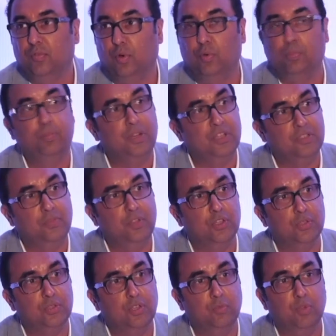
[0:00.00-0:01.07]
for
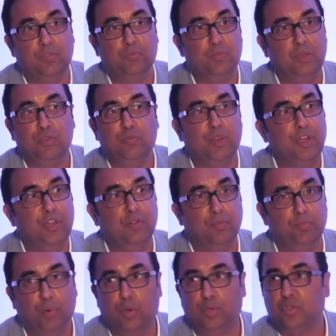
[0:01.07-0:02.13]
preservation. We have been reading
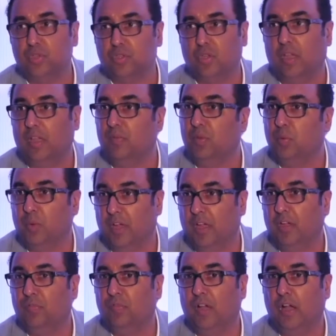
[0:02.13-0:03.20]
reports
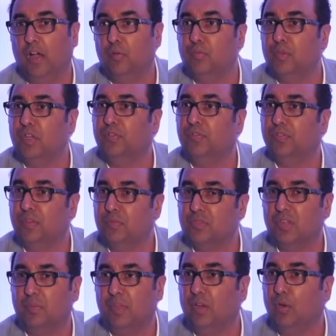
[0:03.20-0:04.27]
everywhere of how many
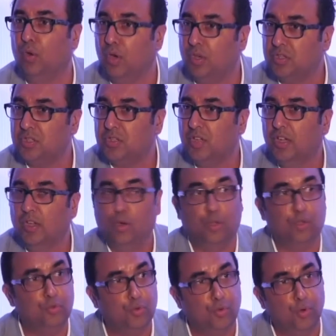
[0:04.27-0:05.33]
films are being lost
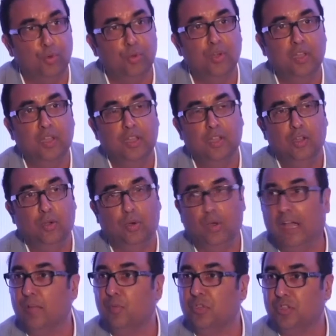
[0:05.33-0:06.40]
or thrown, or
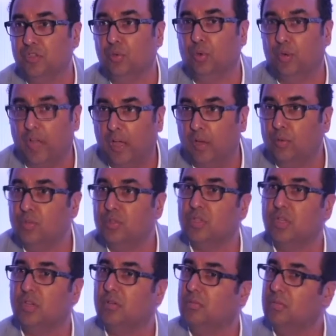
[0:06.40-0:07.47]
I visit
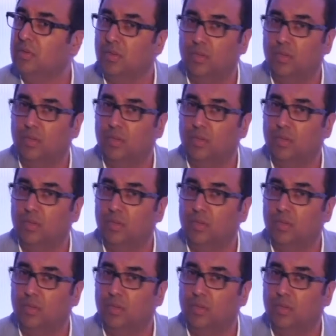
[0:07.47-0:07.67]
godowns, and